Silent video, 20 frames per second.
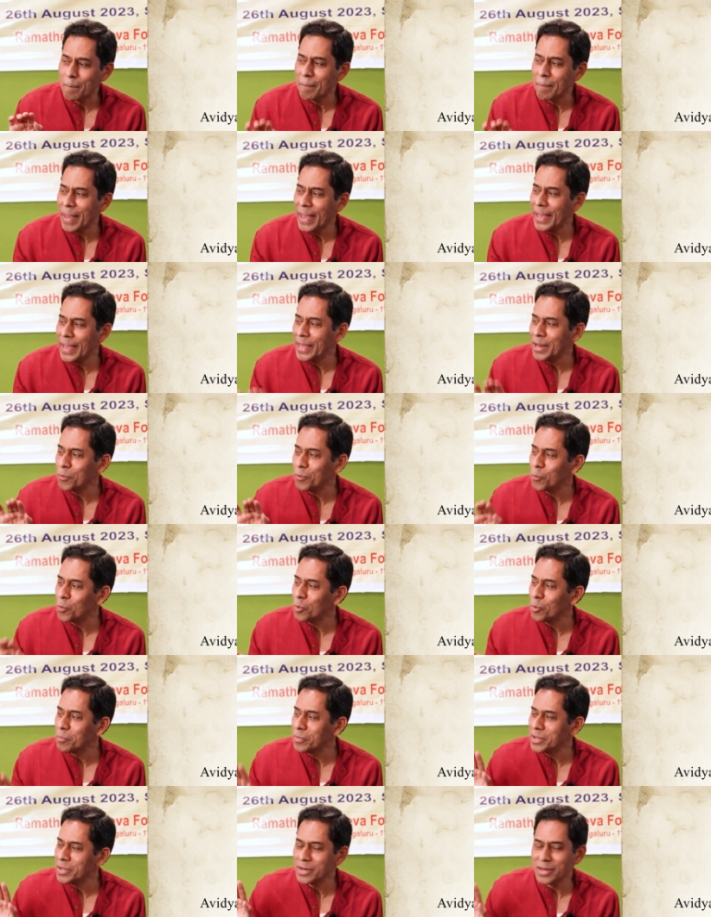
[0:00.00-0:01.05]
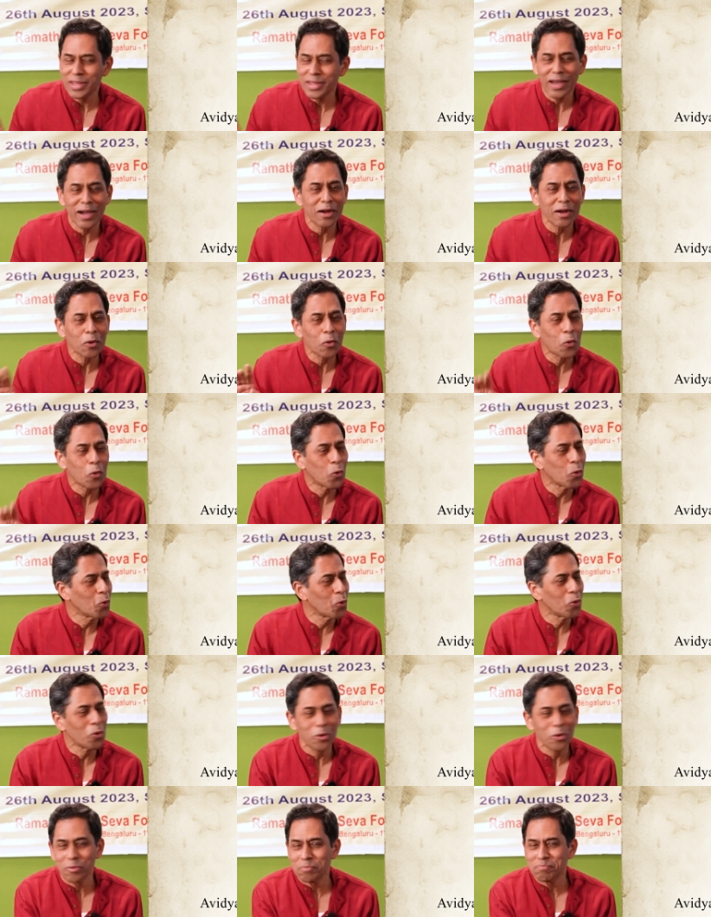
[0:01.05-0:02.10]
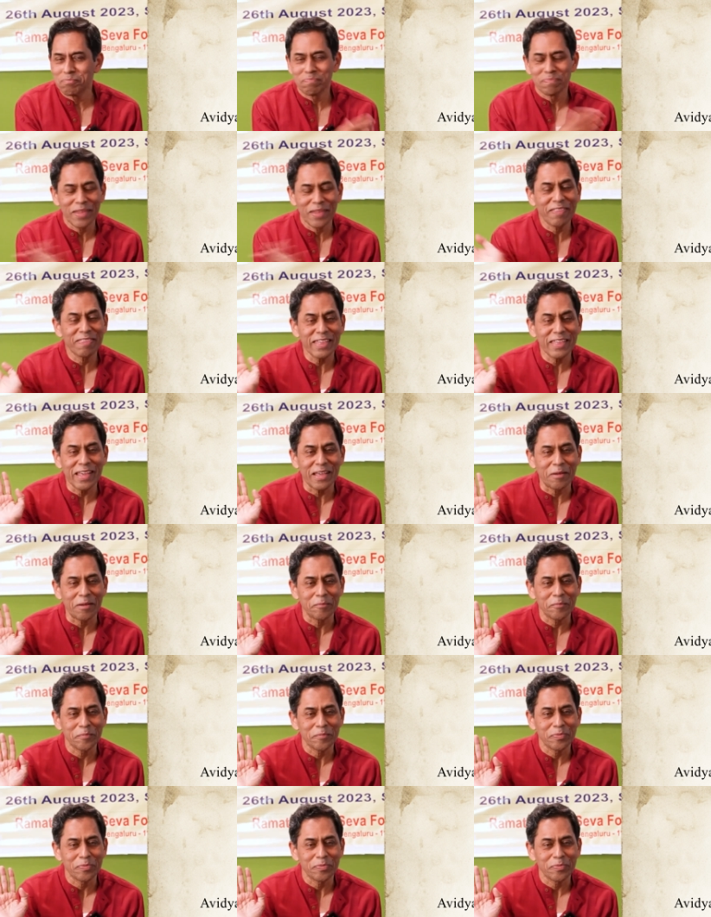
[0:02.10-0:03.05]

Man, woman, young, old, nothing.